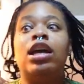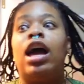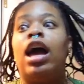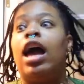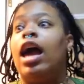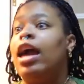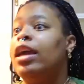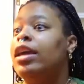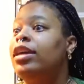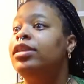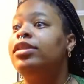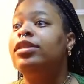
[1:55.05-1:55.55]

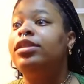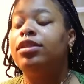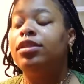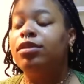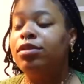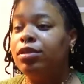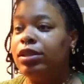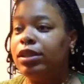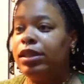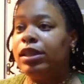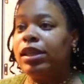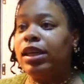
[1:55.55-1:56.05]
I can
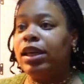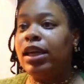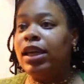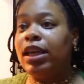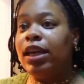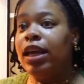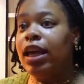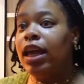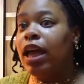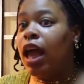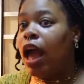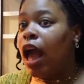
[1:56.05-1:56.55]
still
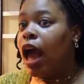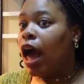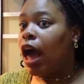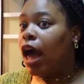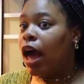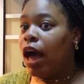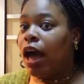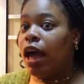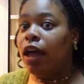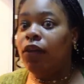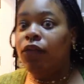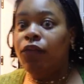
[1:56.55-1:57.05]
see.
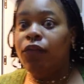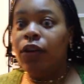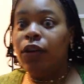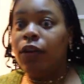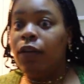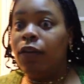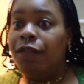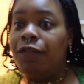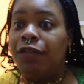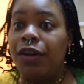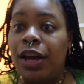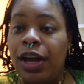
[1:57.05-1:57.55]
I
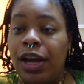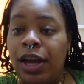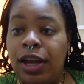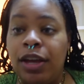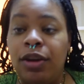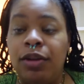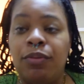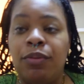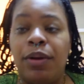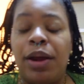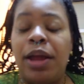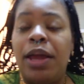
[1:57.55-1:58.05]
feel
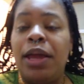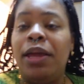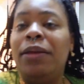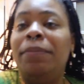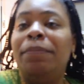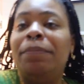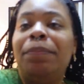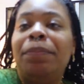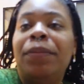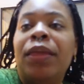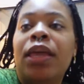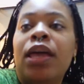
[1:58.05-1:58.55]
fine, right?